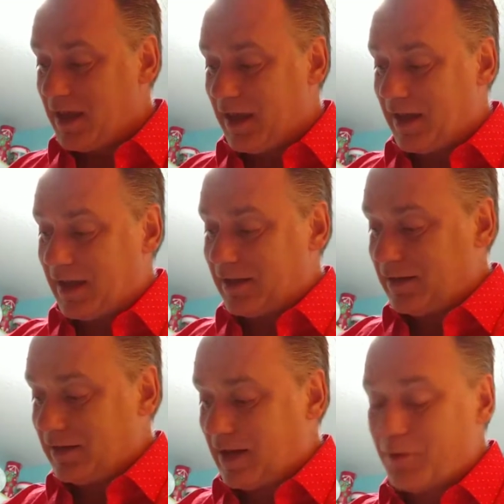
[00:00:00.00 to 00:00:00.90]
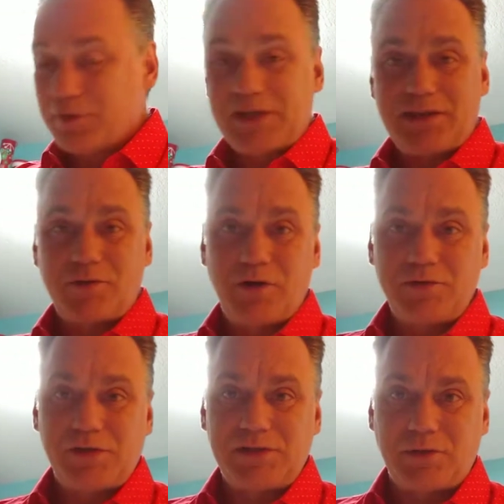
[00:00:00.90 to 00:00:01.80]
And I was at the
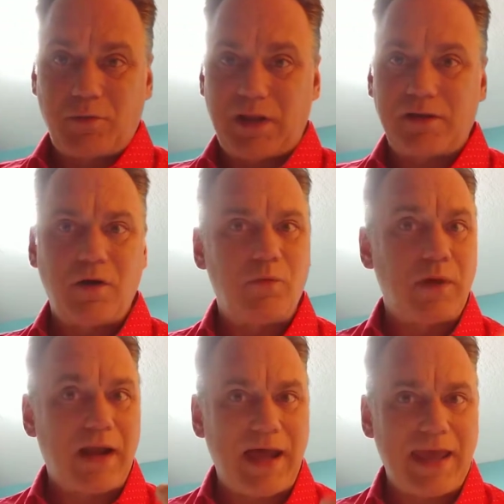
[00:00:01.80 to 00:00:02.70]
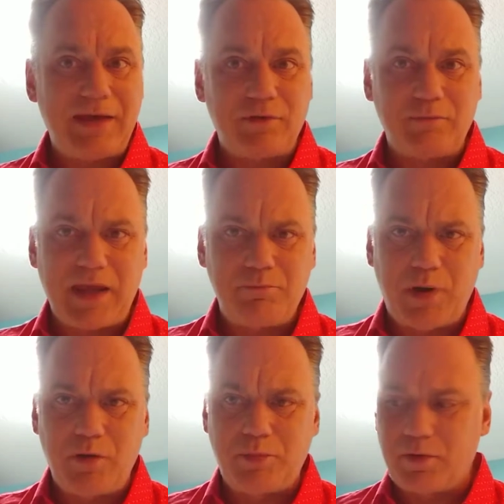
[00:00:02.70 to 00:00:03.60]
grocery store a while ago and went, I haven't made
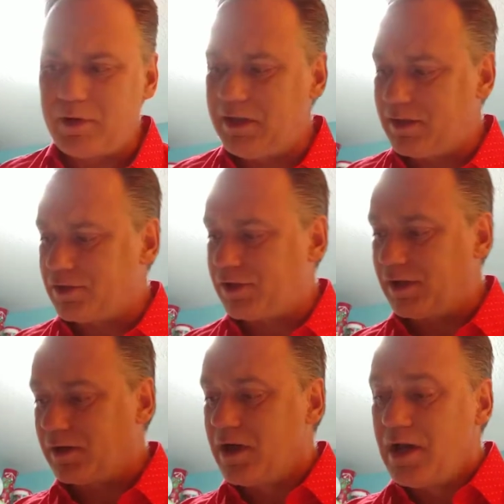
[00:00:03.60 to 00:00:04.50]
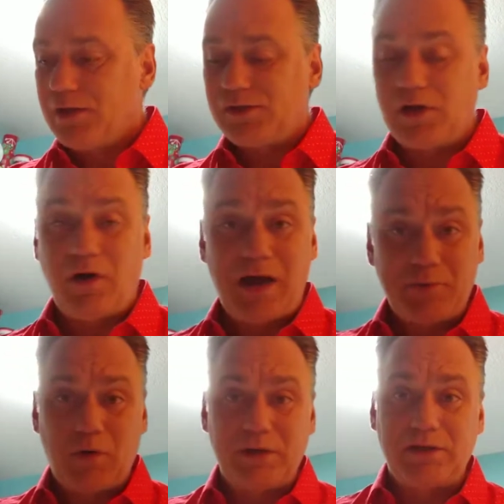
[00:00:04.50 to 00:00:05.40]
potpourri this year. So
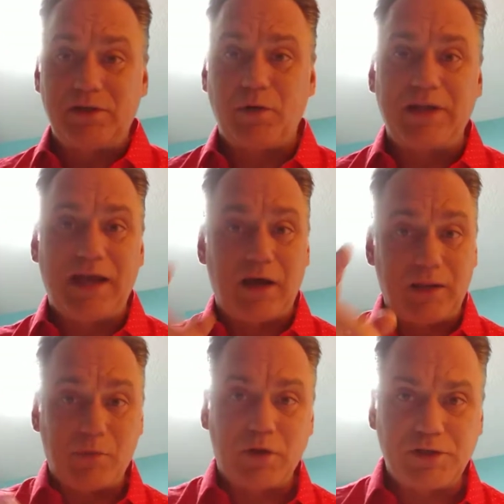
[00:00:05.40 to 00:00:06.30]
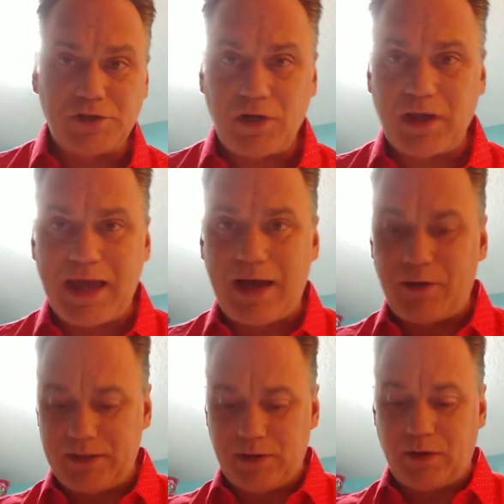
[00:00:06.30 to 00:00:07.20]
I'm going to do it now, and I'm going to show you
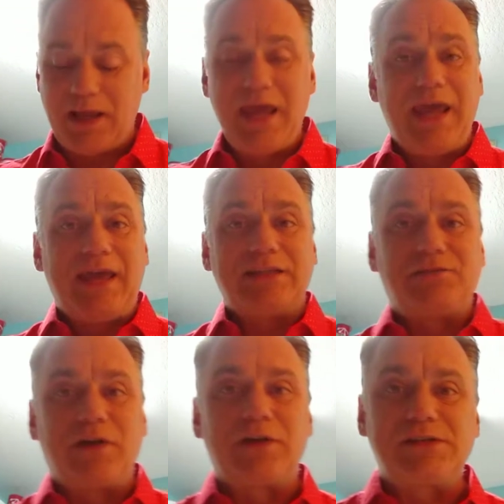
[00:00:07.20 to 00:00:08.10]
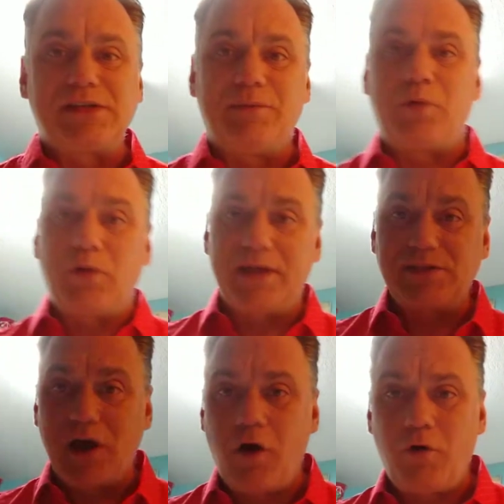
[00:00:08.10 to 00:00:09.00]
how I do it. It's very simple.
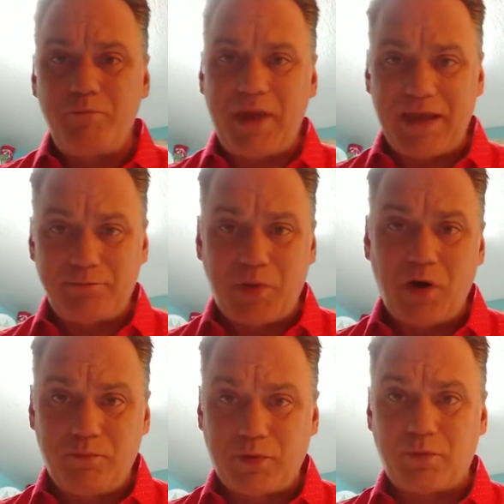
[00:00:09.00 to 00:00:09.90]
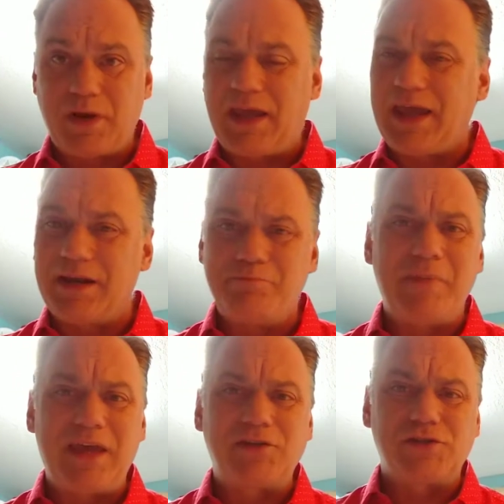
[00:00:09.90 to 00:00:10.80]
It's homemade potpourri, and it
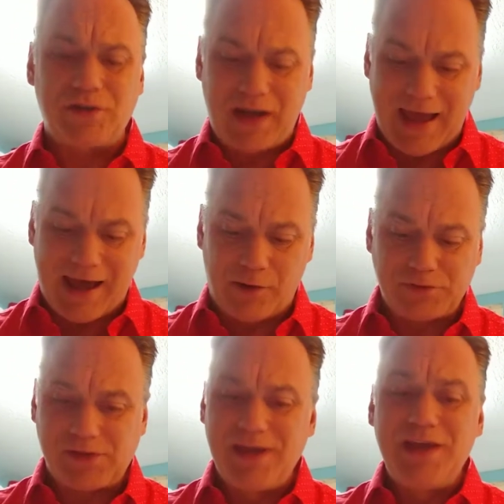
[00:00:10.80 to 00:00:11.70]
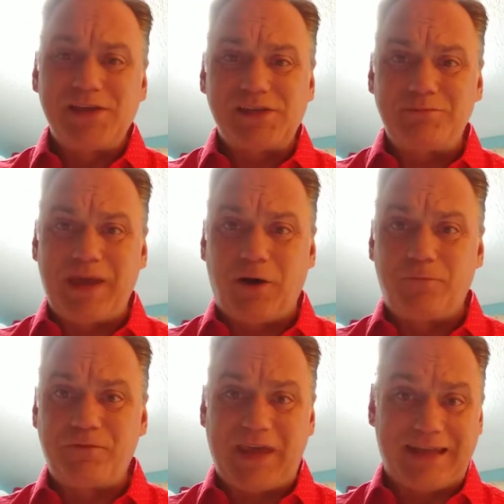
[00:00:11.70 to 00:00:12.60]
makes your house
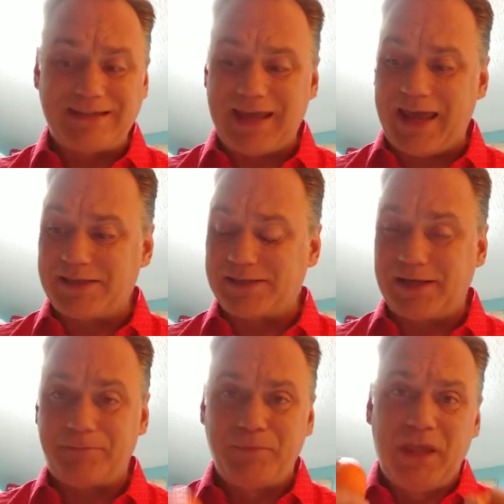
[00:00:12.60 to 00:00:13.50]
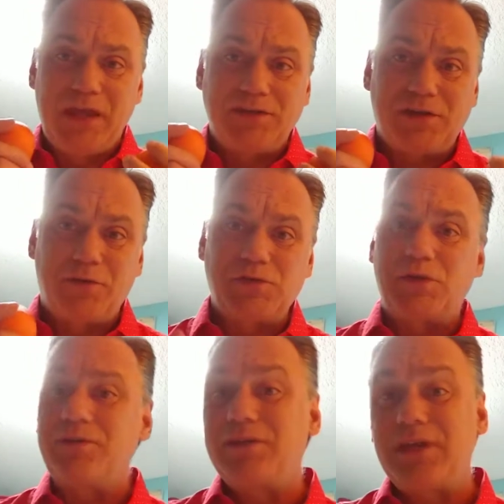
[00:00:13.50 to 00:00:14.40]
smell fantastic. So
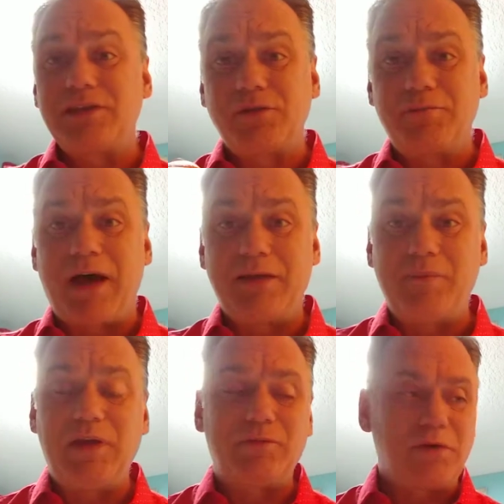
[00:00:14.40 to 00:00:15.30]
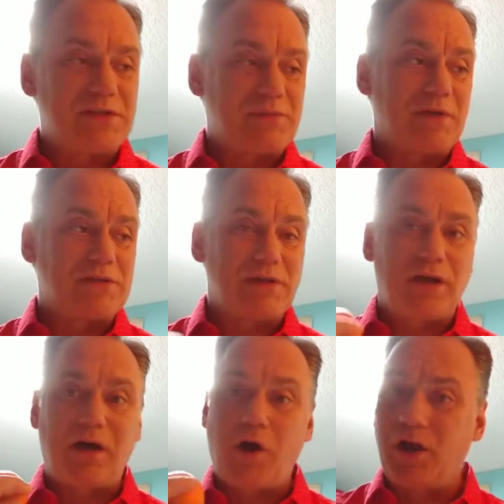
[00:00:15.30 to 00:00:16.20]
certain things remind me of Christmas.
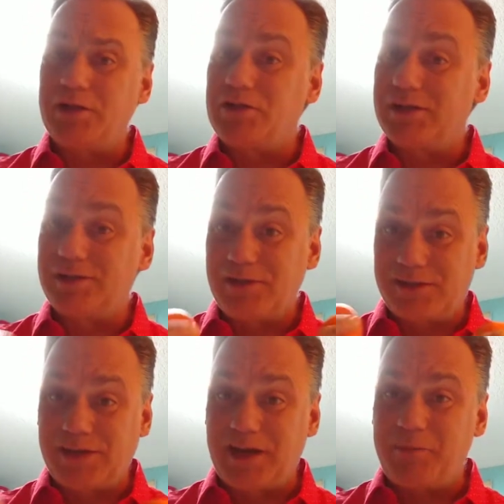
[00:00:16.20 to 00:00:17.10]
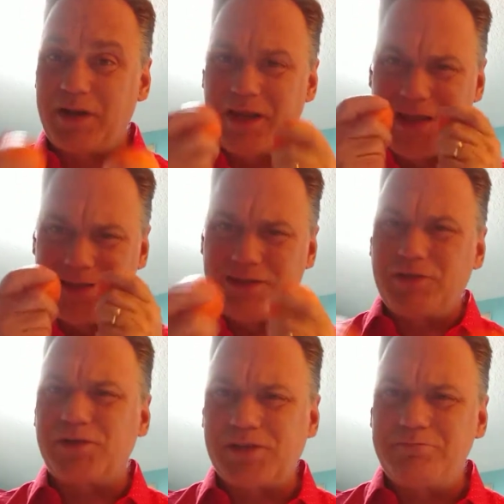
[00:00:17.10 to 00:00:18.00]
Oranges, cinnamon,
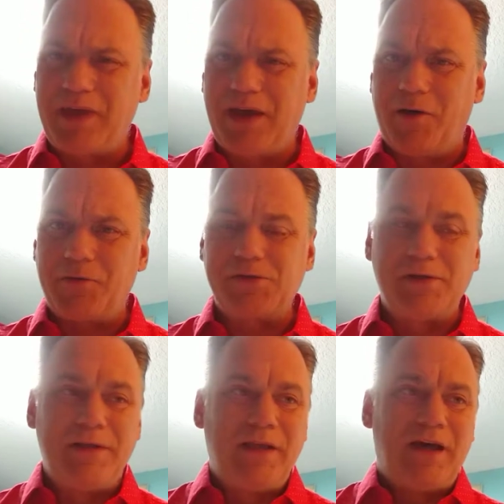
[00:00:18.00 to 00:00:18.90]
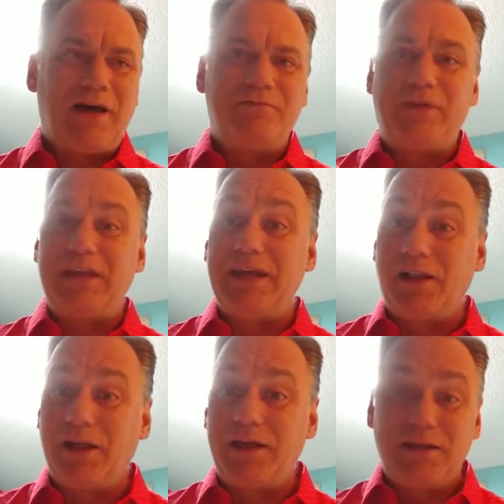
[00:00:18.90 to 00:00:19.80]
these are smells.
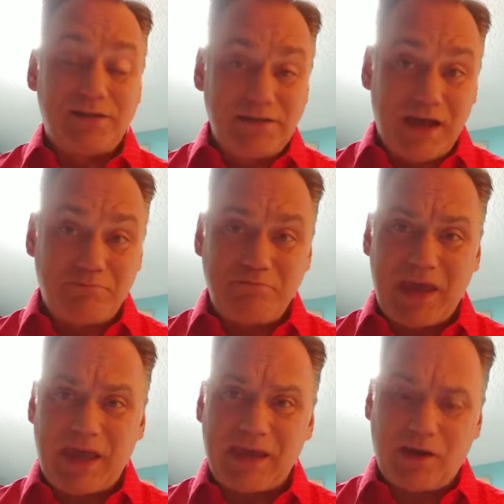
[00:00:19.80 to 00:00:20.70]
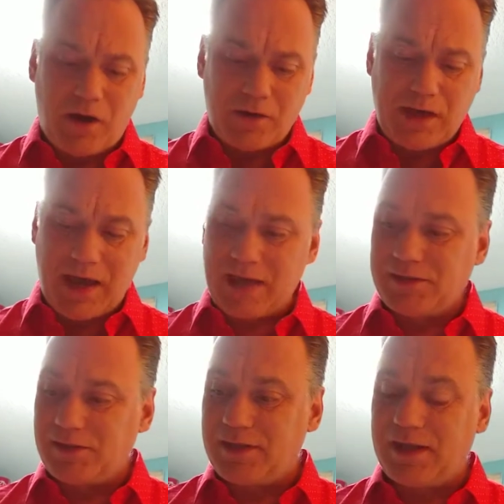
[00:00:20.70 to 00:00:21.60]
Vanilla, nutmeg, all
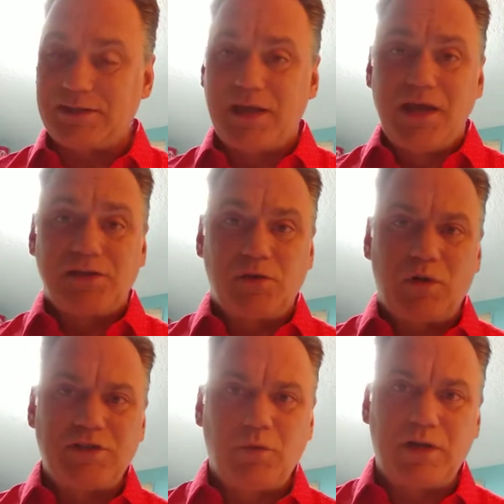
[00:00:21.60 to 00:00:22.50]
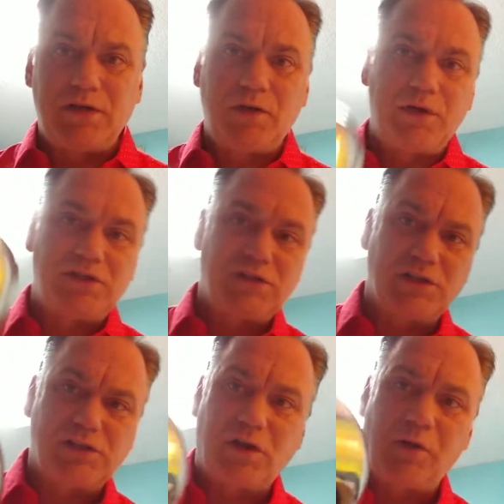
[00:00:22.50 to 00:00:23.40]
kinds of things. So what you want to do is you
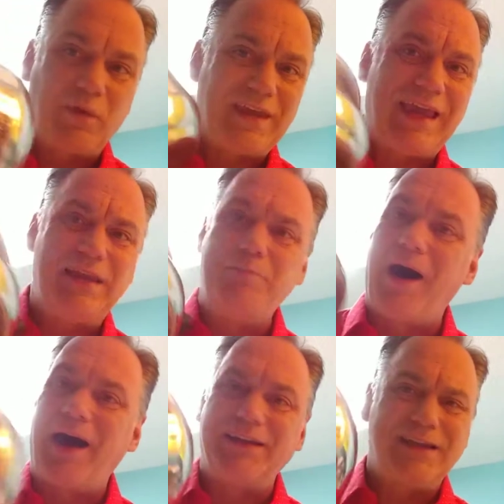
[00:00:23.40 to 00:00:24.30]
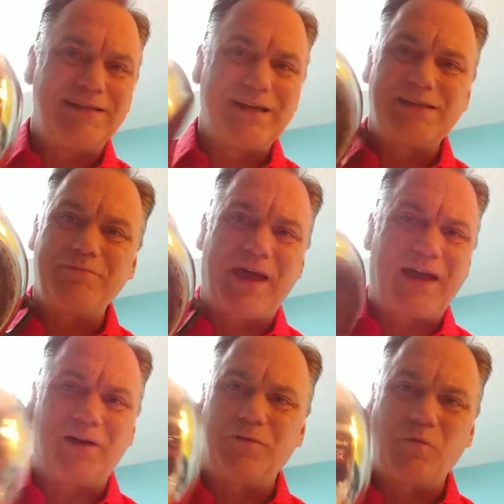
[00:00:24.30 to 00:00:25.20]
just start with any pot. It doesn't
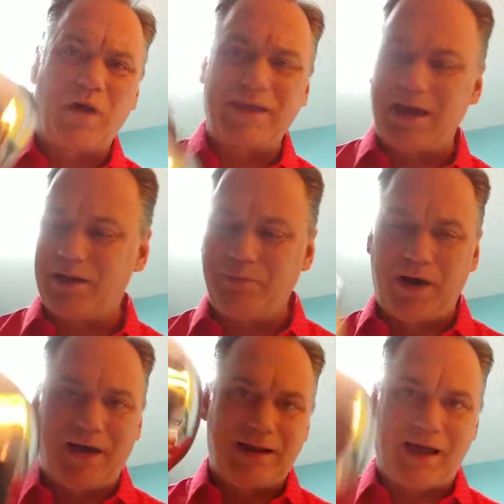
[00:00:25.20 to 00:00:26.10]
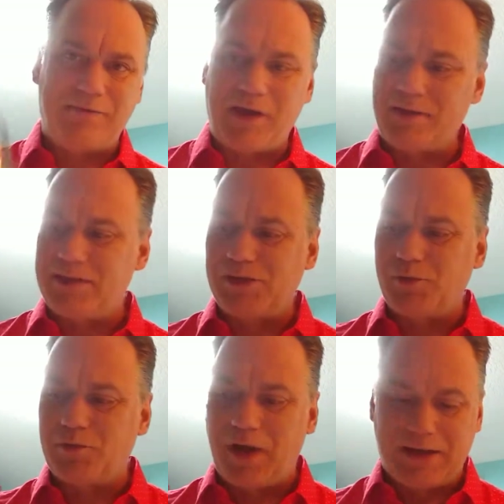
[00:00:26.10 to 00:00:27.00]
matter what kind of pot. I've got this
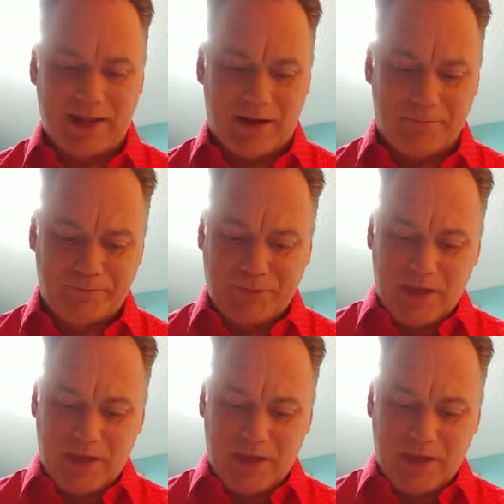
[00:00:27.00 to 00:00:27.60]
one right now.